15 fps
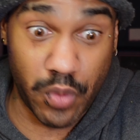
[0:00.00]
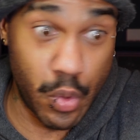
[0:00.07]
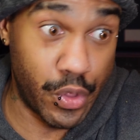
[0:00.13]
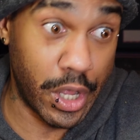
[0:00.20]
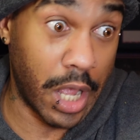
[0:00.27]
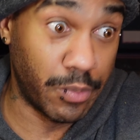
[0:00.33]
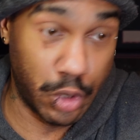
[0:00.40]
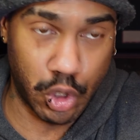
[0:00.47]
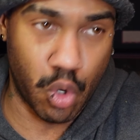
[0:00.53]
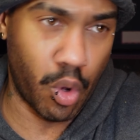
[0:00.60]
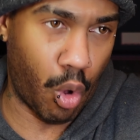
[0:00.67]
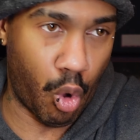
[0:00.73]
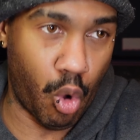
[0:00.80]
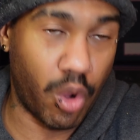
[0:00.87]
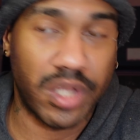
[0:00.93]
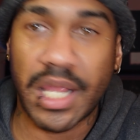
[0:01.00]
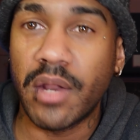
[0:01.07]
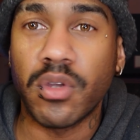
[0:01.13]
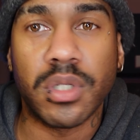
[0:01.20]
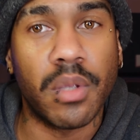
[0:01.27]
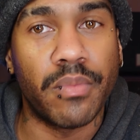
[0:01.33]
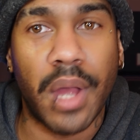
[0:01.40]
you think I'm just going, old, because I
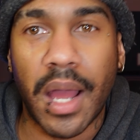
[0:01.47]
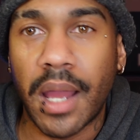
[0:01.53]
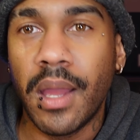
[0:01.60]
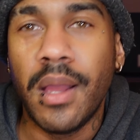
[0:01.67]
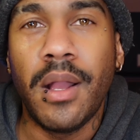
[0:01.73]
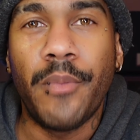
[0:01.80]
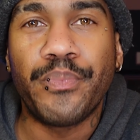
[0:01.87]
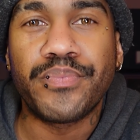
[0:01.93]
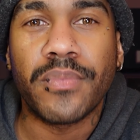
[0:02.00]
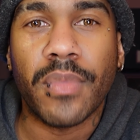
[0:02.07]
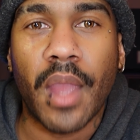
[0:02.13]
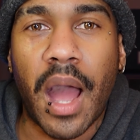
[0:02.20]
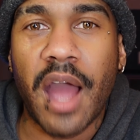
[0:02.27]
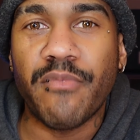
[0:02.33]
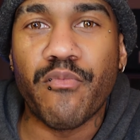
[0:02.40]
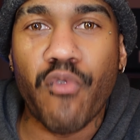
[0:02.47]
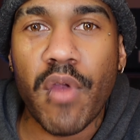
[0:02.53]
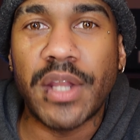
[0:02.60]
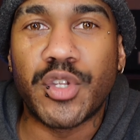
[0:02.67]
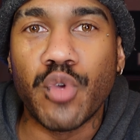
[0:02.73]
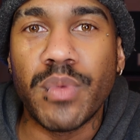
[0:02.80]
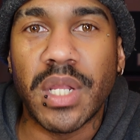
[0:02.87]
know some, I've
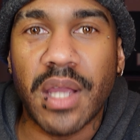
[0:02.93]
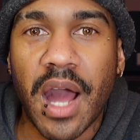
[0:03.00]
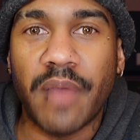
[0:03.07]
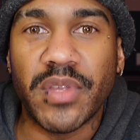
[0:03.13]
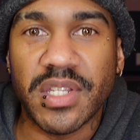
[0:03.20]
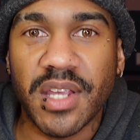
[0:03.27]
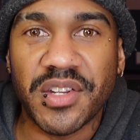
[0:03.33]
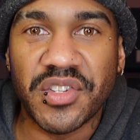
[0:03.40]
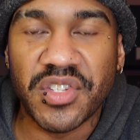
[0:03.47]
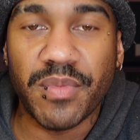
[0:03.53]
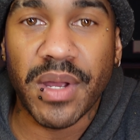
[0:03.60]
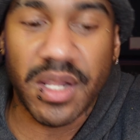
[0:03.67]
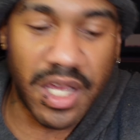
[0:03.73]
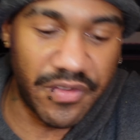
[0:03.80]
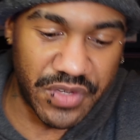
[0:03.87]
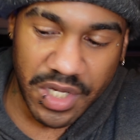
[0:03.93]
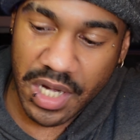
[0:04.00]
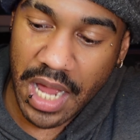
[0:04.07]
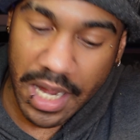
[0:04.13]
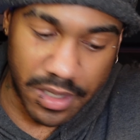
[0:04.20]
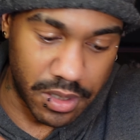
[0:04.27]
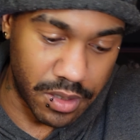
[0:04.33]
read too many comment sections in my life to
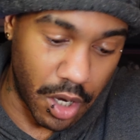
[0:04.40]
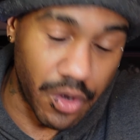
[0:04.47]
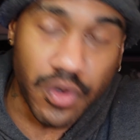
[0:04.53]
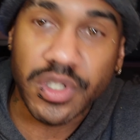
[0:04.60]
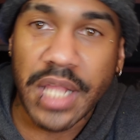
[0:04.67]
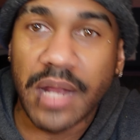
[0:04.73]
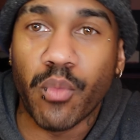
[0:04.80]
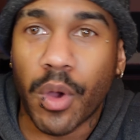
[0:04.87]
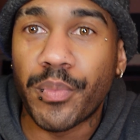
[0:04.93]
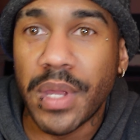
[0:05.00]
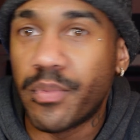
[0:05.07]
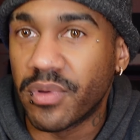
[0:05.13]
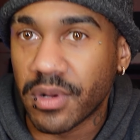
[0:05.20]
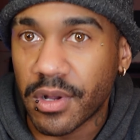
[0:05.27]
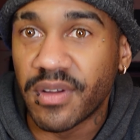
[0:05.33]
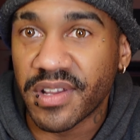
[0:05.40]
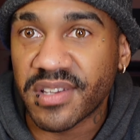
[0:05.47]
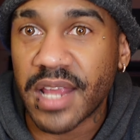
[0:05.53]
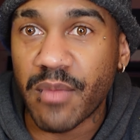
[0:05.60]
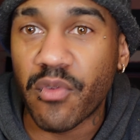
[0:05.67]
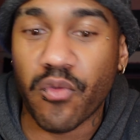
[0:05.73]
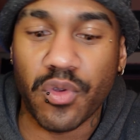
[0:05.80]
not understand what people are going to
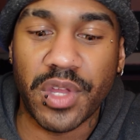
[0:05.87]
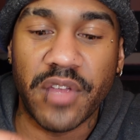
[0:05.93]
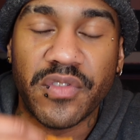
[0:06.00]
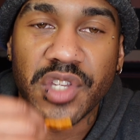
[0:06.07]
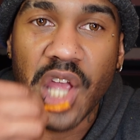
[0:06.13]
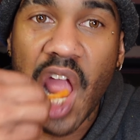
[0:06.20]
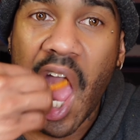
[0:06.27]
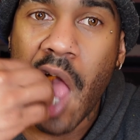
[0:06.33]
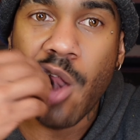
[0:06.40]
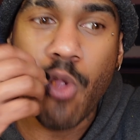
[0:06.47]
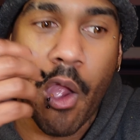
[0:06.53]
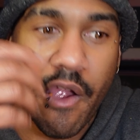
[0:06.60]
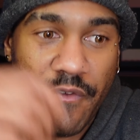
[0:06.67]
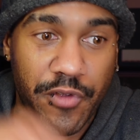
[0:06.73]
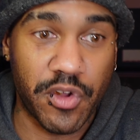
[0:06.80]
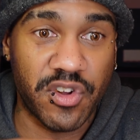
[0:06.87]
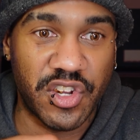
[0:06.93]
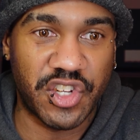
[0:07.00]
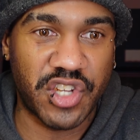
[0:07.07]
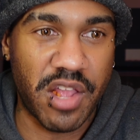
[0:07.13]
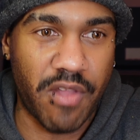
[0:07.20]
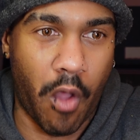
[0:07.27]
say before they even say it. If you're going
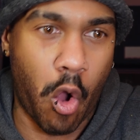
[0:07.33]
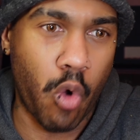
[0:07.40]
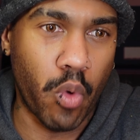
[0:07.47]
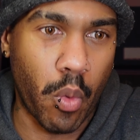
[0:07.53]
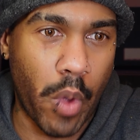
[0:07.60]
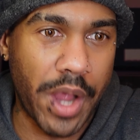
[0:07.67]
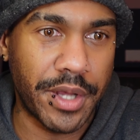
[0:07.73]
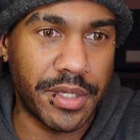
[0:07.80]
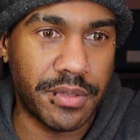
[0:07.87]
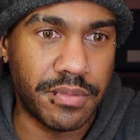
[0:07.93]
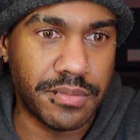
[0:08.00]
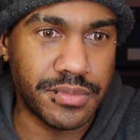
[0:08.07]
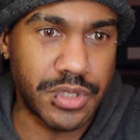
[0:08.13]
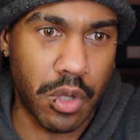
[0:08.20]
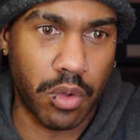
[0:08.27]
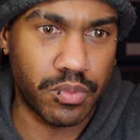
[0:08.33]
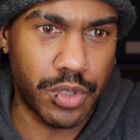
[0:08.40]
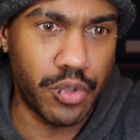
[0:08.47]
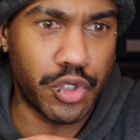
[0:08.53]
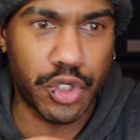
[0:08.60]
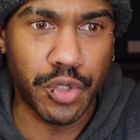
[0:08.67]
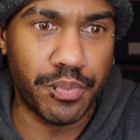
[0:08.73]
to say that, oh, well, why, you know,
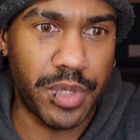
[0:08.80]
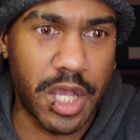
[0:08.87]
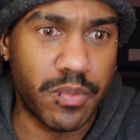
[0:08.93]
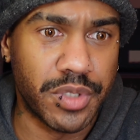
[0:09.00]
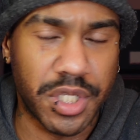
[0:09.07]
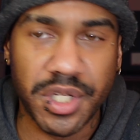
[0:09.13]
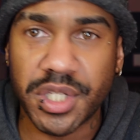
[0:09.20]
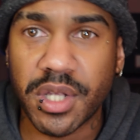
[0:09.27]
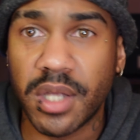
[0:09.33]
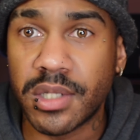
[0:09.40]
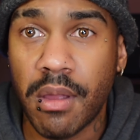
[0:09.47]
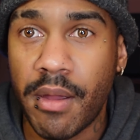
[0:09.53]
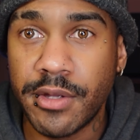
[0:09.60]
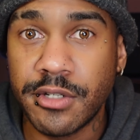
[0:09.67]
you should be able to discuss.